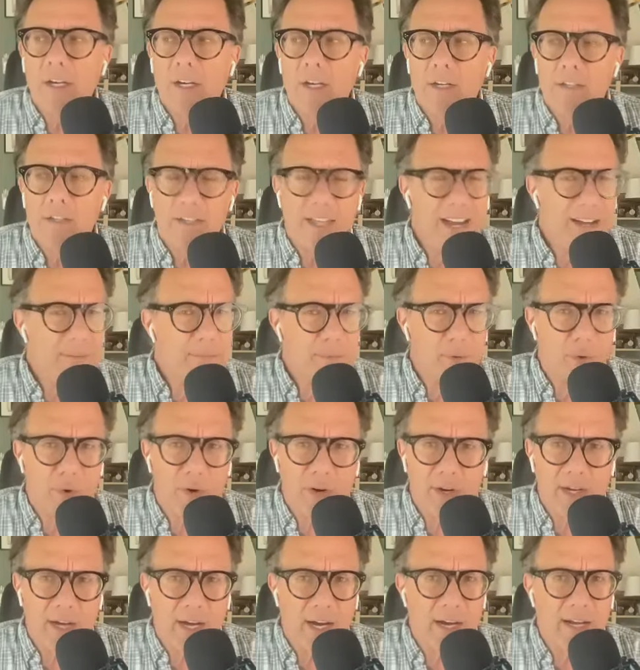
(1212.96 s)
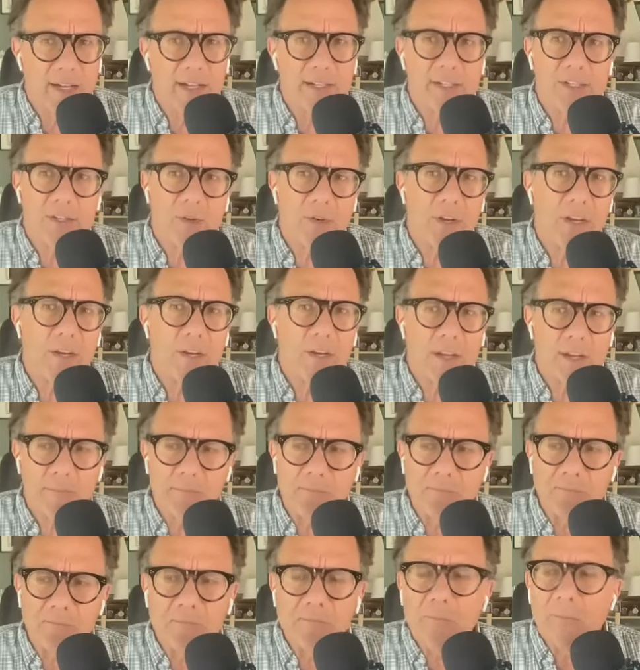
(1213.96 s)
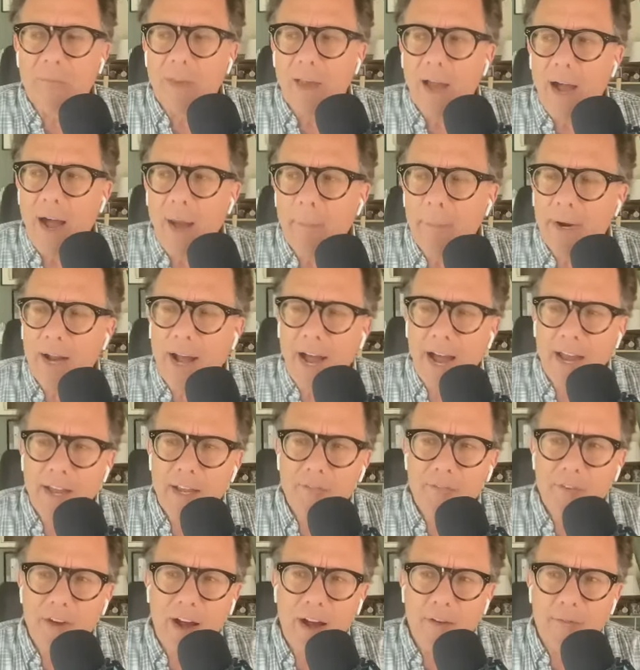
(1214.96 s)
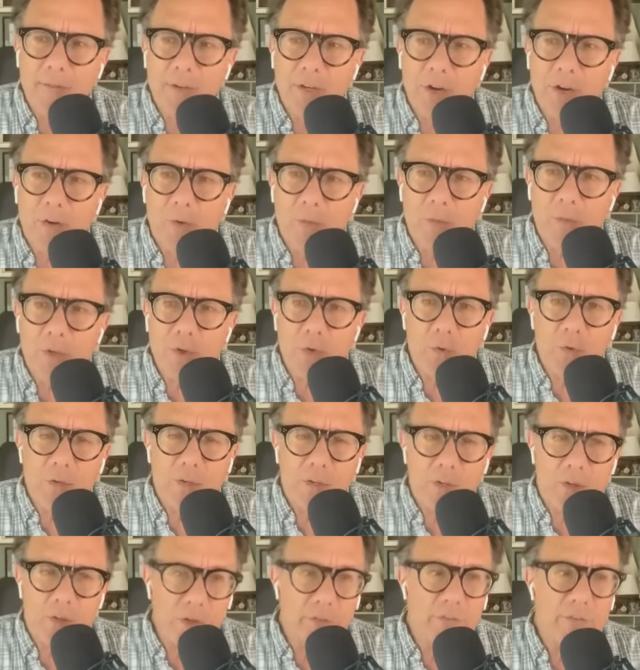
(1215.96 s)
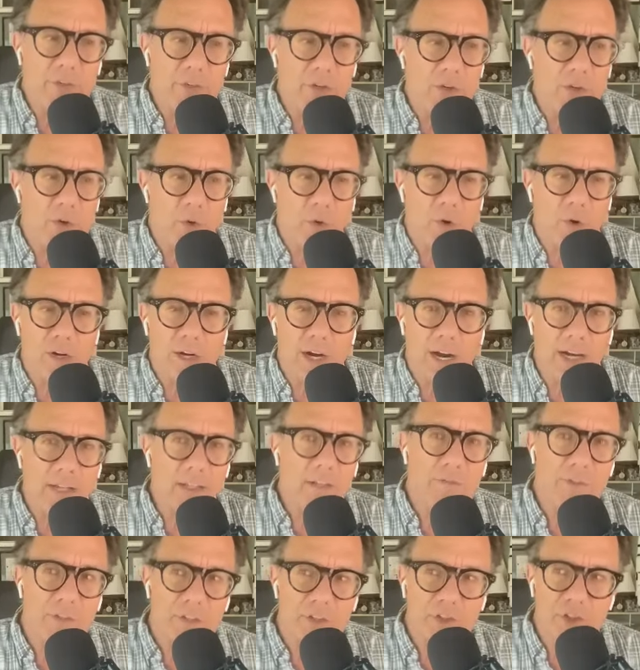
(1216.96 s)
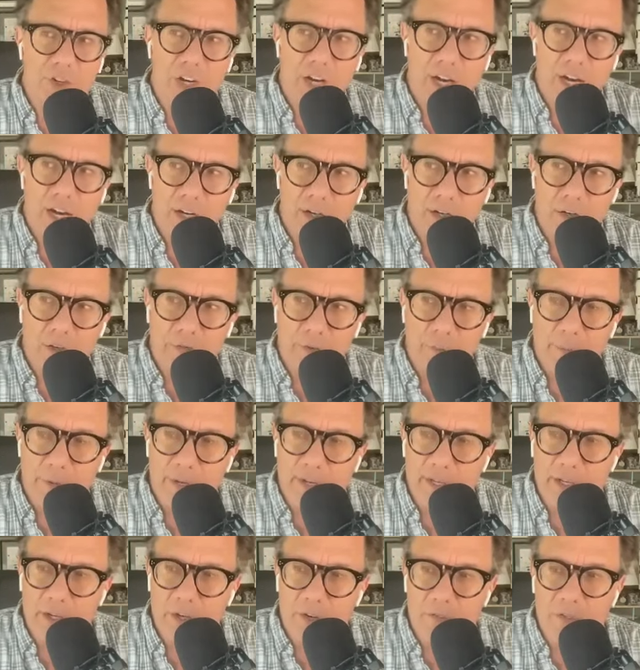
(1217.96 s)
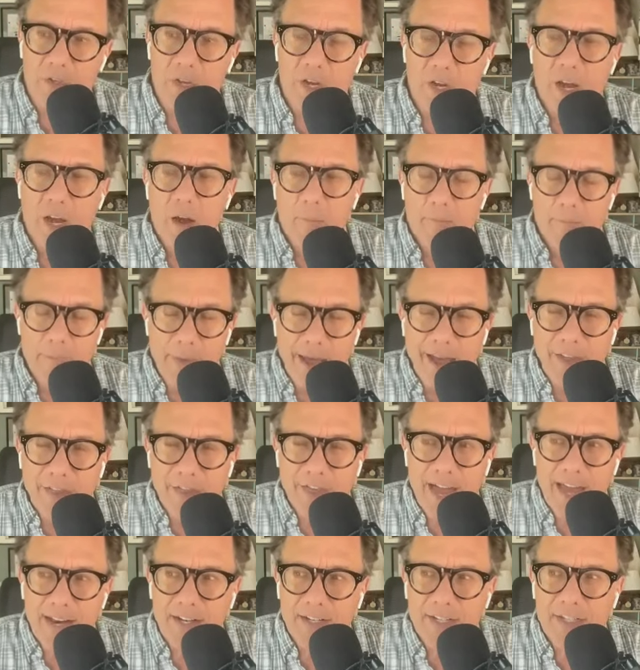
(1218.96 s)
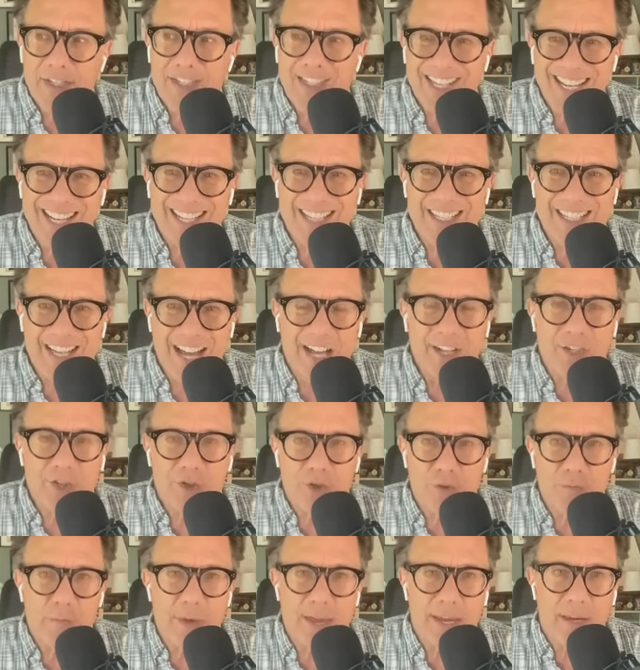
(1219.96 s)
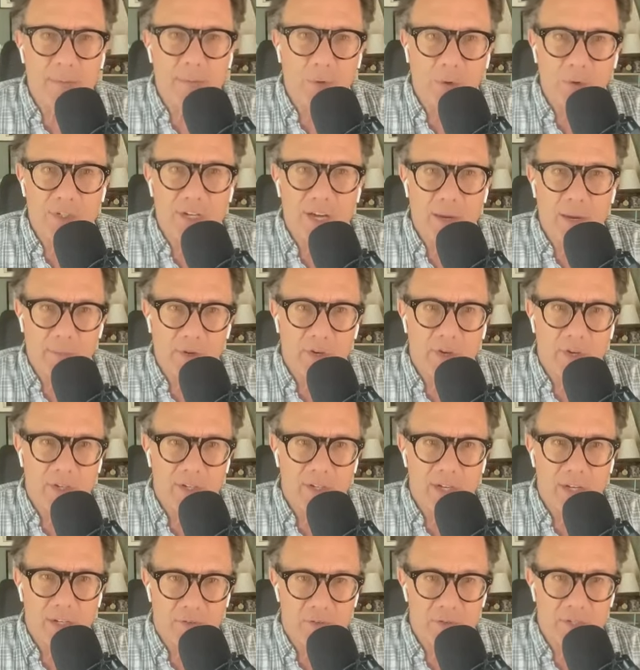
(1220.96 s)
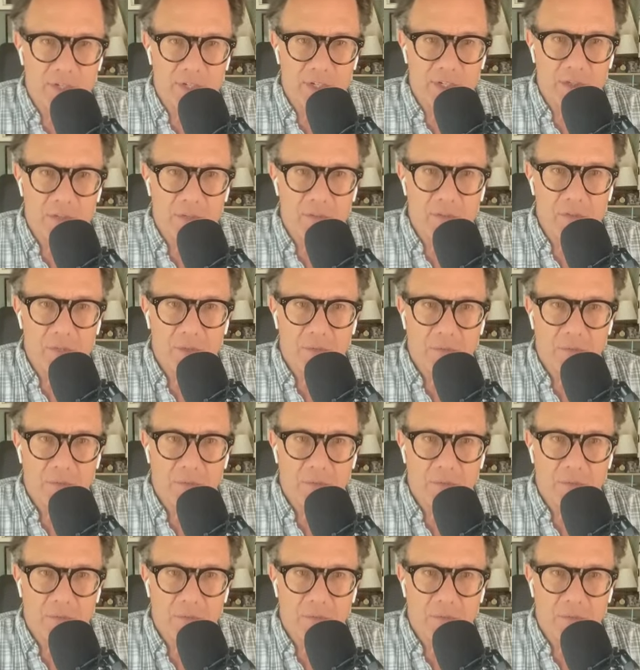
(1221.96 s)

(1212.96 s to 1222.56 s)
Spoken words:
That poor guy. And so but you live in New York. I lived in Chicago for many years. Meth addicts tend not to make multi-million-dollar deals.